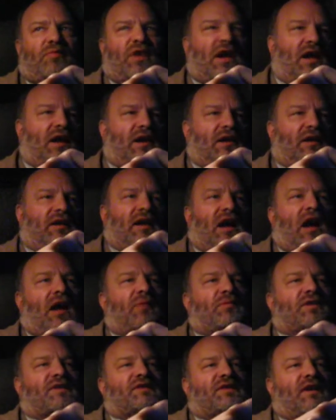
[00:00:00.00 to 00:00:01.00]
paying
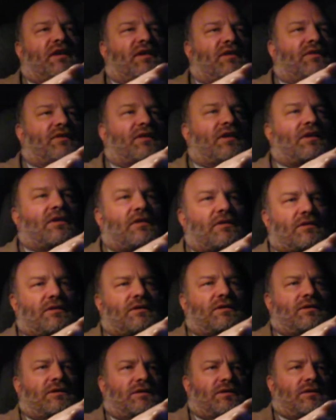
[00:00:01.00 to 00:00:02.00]
cabbies anything.
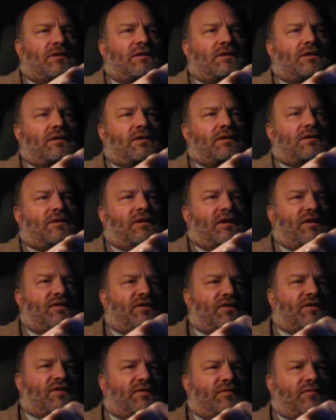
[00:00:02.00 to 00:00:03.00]
They
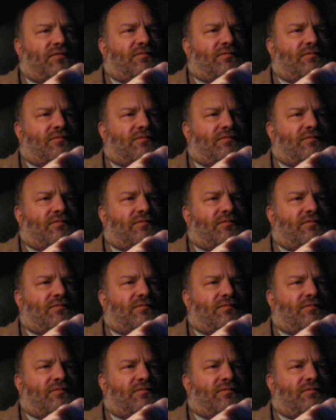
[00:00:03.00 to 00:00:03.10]
just